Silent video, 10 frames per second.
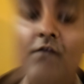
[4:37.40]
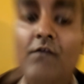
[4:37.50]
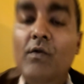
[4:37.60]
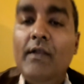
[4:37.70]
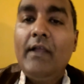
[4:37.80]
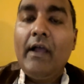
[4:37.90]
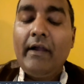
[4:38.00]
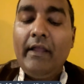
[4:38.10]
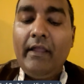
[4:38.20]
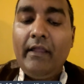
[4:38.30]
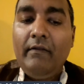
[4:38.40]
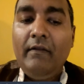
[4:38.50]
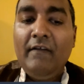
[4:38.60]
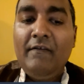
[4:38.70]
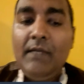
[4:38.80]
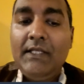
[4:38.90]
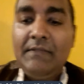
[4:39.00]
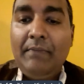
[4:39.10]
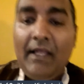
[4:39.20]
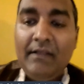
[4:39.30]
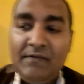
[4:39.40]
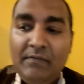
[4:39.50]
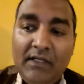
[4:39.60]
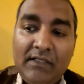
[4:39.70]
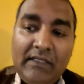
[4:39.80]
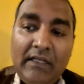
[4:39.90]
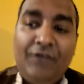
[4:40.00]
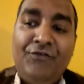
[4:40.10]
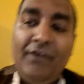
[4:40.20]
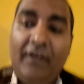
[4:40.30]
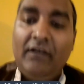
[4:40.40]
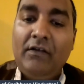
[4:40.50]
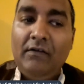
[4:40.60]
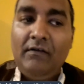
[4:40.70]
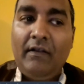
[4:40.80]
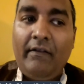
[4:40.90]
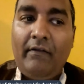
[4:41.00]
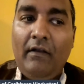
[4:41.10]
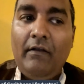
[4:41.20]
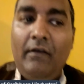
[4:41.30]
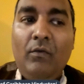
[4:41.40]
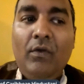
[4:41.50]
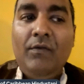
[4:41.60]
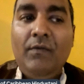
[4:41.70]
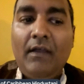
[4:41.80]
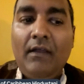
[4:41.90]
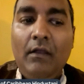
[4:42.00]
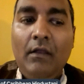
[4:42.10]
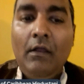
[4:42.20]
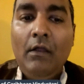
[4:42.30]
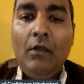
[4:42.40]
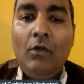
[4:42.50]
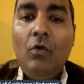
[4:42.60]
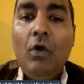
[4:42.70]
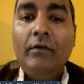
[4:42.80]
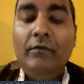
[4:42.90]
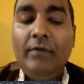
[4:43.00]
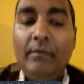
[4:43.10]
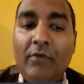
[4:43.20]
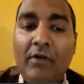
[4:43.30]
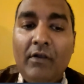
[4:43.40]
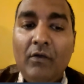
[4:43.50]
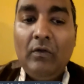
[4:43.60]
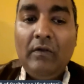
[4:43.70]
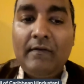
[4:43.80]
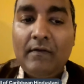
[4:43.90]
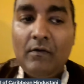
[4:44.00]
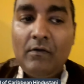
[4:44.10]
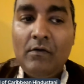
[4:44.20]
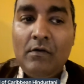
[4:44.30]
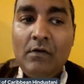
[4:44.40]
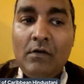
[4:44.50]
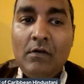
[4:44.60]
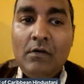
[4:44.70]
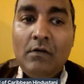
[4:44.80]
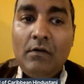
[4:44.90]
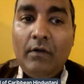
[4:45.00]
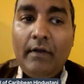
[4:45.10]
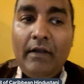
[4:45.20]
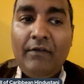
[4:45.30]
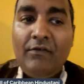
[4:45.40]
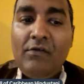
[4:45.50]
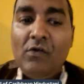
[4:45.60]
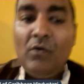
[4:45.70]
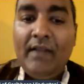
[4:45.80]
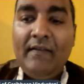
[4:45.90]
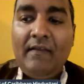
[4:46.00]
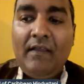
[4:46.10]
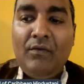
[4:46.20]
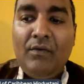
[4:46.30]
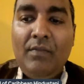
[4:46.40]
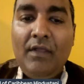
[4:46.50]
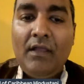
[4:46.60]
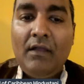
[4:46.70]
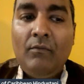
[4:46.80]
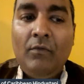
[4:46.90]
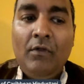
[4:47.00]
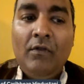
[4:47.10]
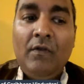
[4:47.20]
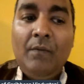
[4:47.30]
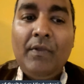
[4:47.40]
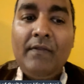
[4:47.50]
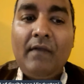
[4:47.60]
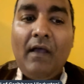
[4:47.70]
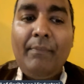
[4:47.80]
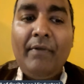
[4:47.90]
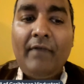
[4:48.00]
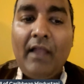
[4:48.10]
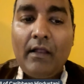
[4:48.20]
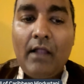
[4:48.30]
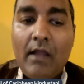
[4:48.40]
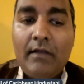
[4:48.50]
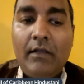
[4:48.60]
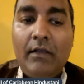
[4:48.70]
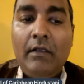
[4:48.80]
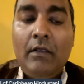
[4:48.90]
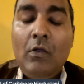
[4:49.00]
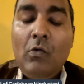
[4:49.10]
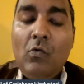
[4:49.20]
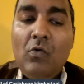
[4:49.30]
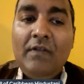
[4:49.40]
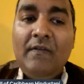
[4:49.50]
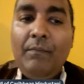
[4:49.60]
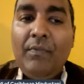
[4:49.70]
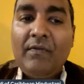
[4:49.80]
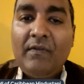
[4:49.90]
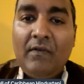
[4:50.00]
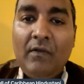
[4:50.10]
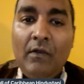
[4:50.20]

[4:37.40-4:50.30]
The word gare does mean to plant, but in that context, a lot of the words we had gotten from Creole. So the English Creole way to say it would be to put up a flag, and the word to put